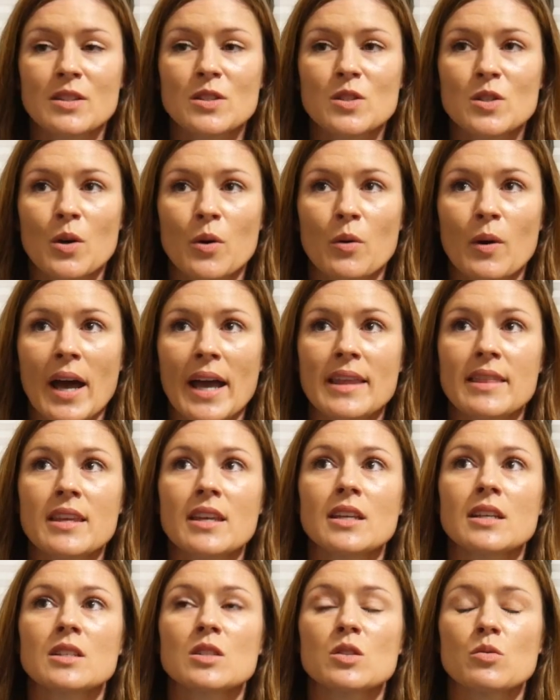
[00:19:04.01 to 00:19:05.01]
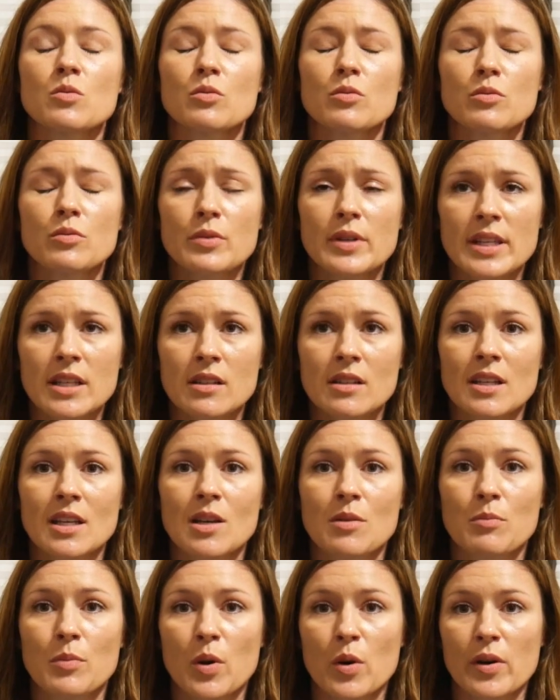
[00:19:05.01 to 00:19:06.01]
So I think it's really
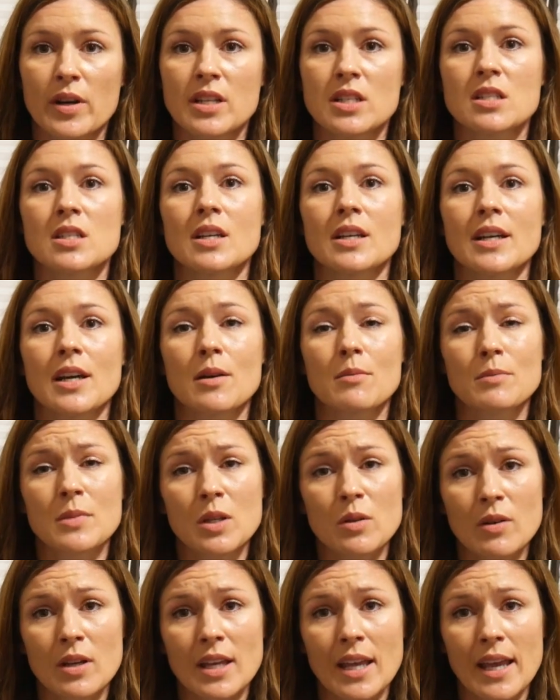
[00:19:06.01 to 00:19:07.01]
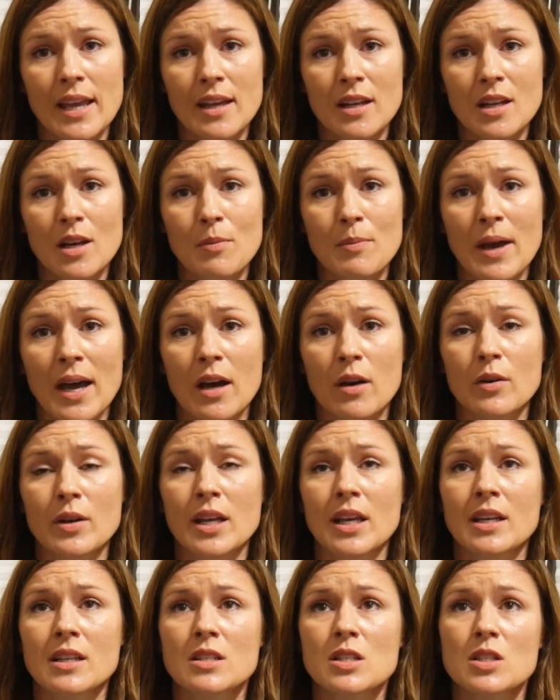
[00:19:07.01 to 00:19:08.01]
important to communicate about
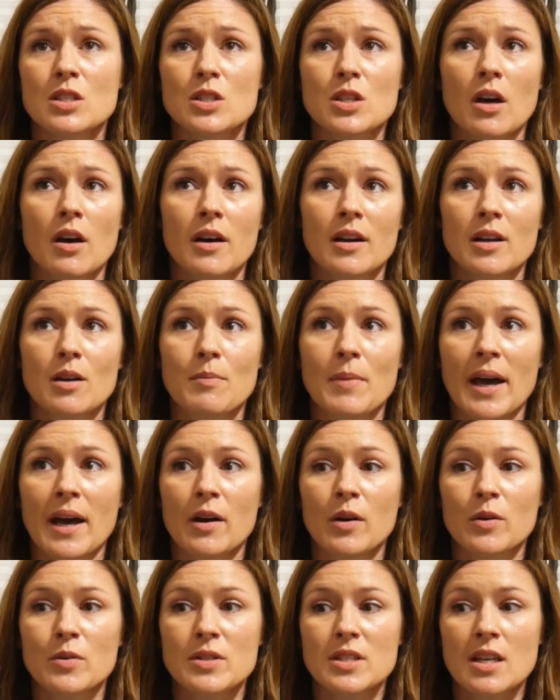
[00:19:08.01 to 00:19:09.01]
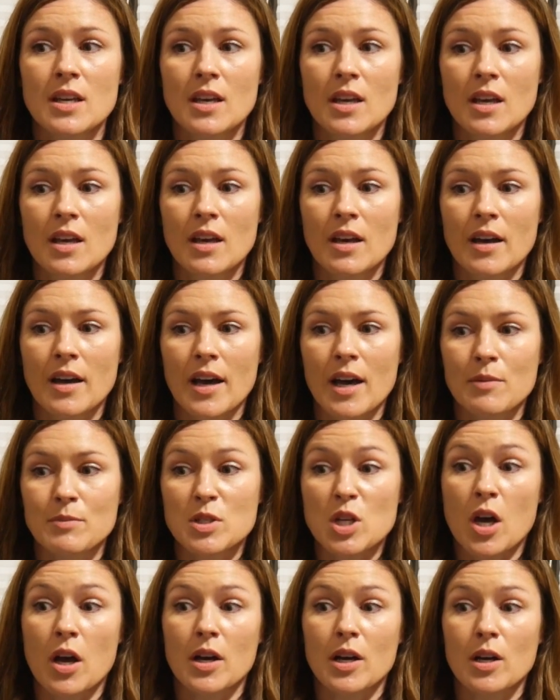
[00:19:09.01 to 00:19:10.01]
it, to talk about,
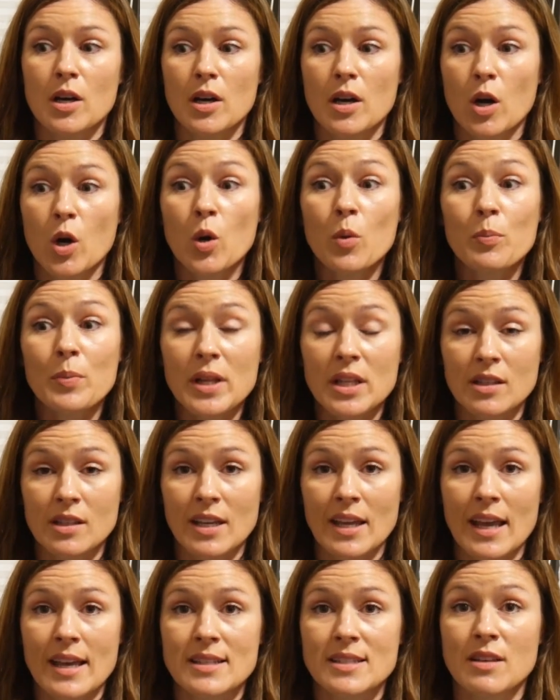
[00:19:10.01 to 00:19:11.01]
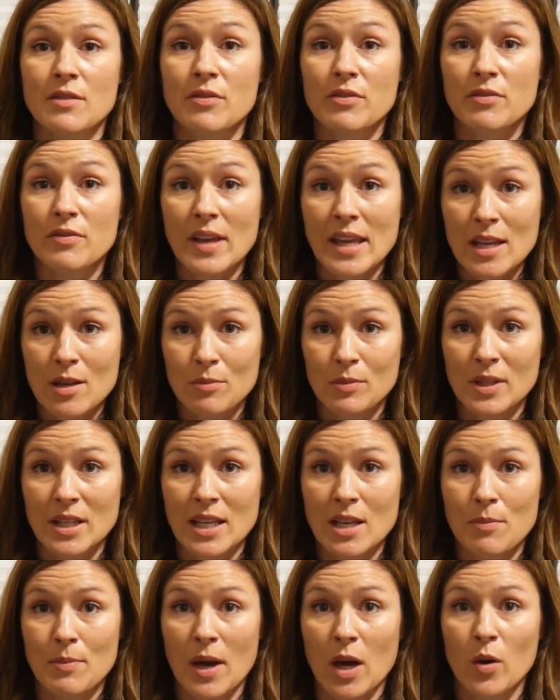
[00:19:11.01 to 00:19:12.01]
talk openly as a
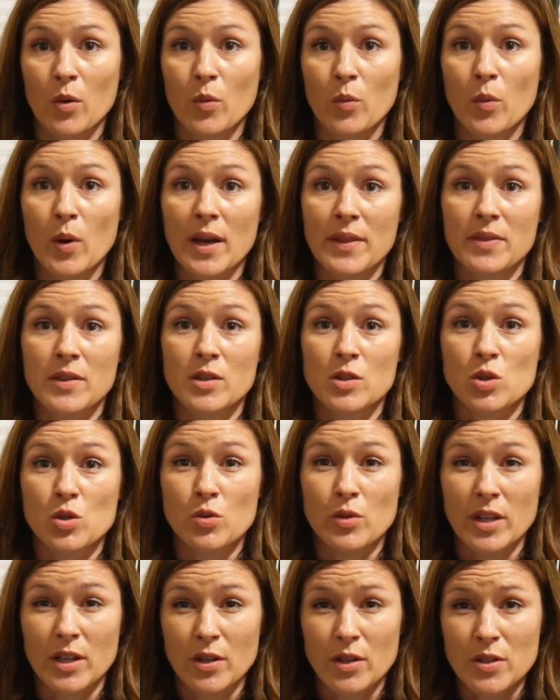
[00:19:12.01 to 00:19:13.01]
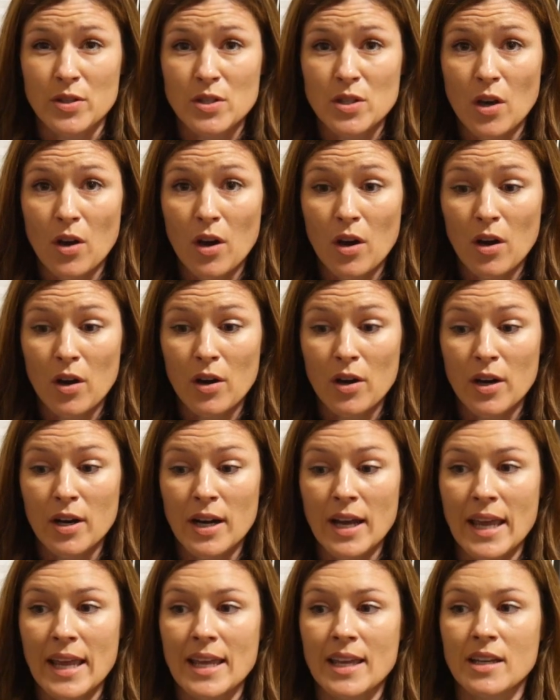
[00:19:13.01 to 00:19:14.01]
family about what the triggers
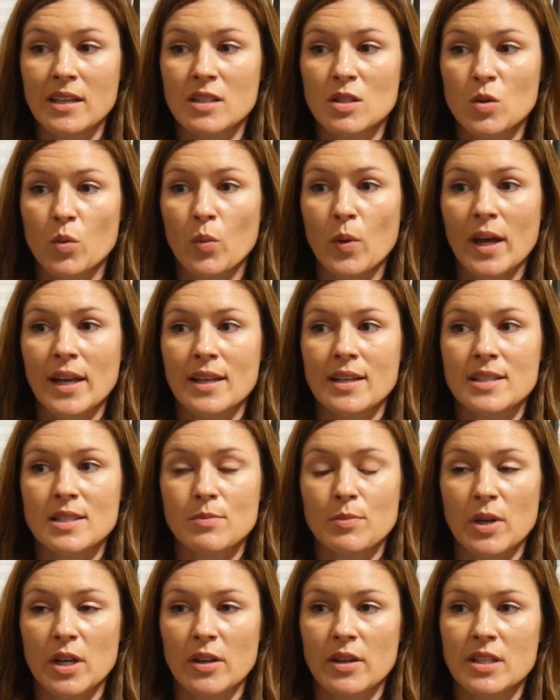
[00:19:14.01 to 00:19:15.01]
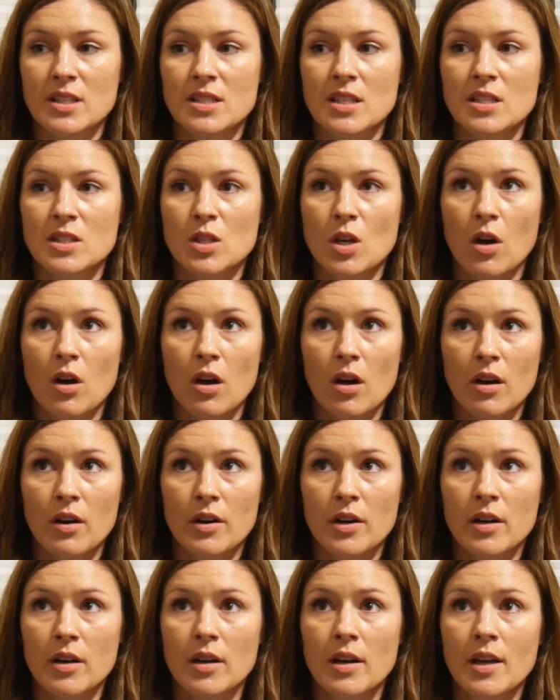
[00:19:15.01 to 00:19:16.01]
are and what experiences
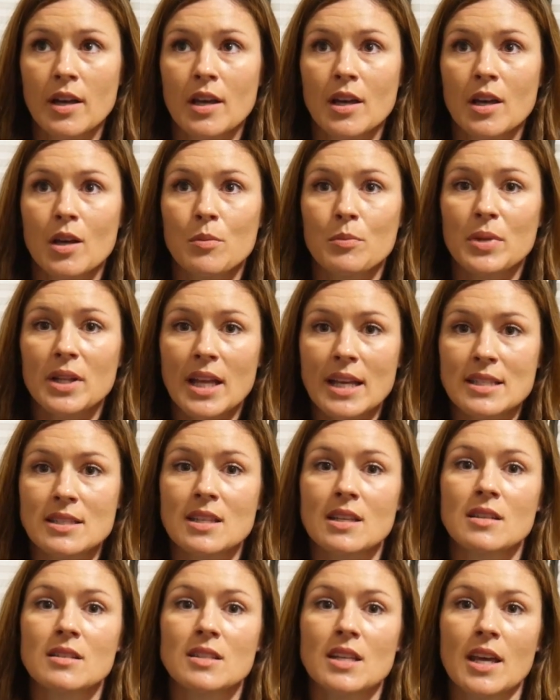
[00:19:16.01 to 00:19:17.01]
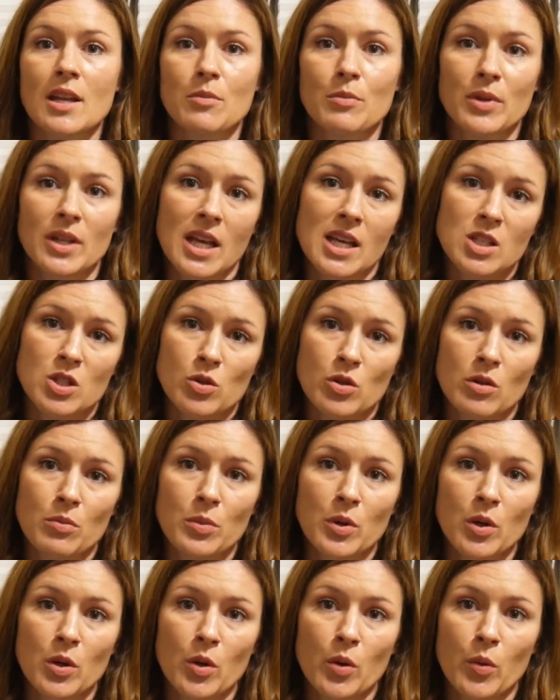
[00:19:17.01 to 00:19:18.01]
are pleasant and
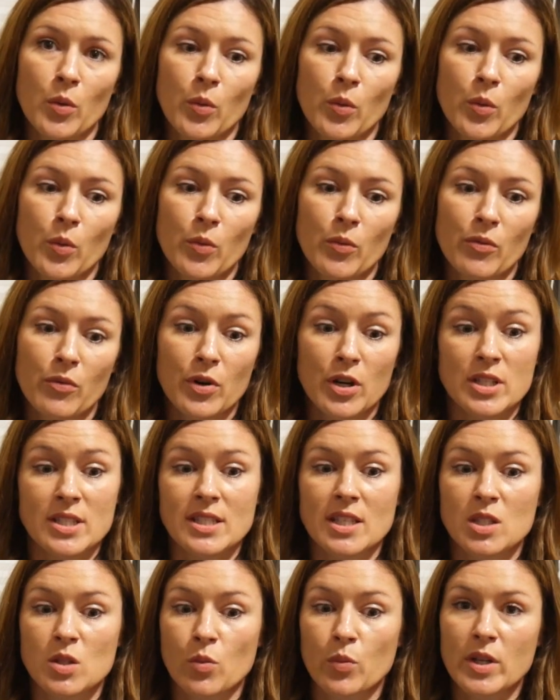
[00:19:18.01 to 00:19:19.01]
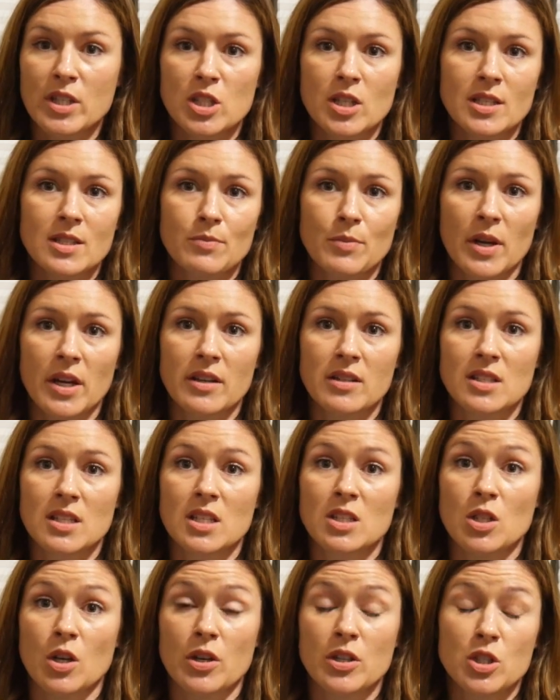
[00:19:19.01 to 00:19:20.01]
pleasurable versus which
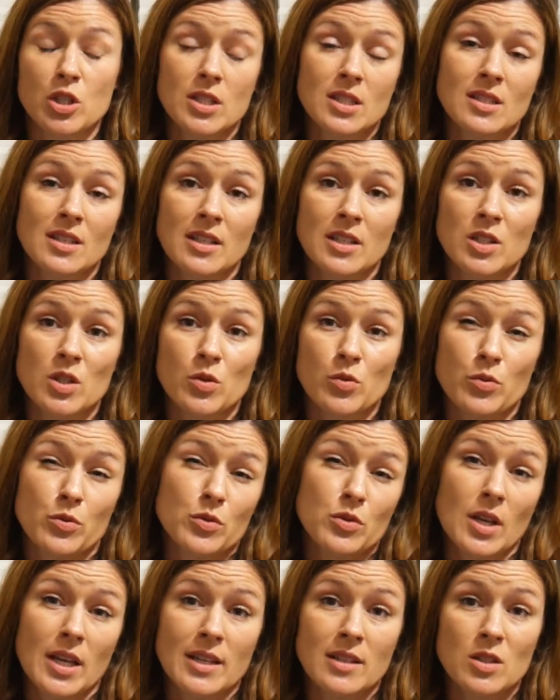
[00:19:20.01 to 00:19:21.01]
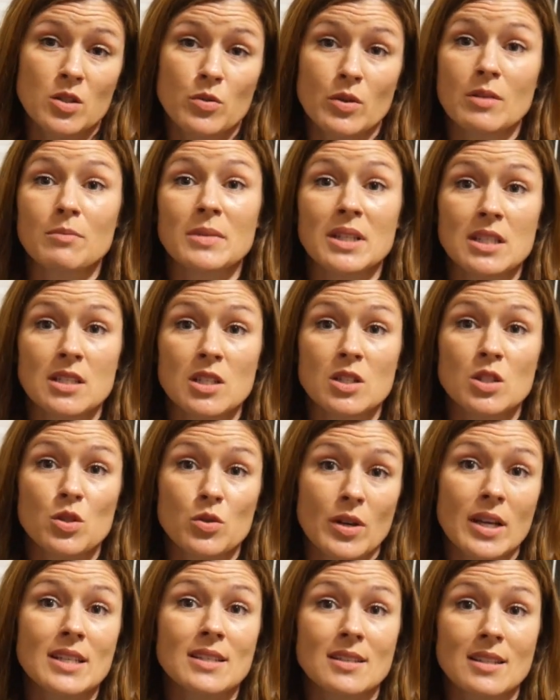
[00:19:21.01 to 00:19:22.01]
experiences are just extremely
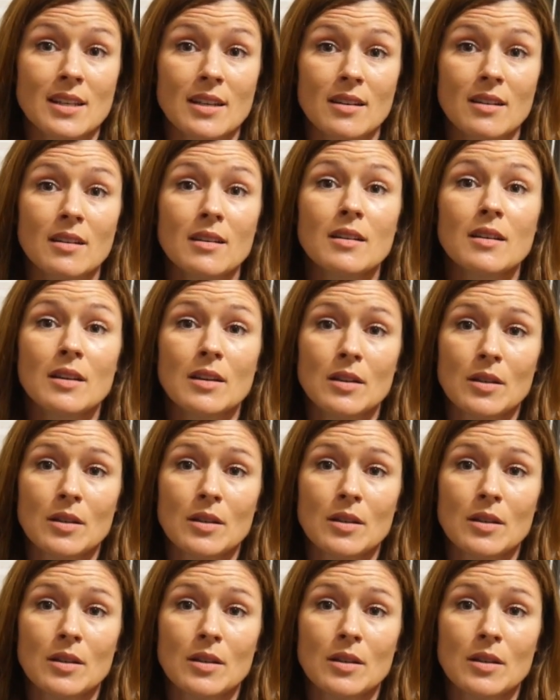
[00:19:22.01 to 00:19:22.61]
distressing.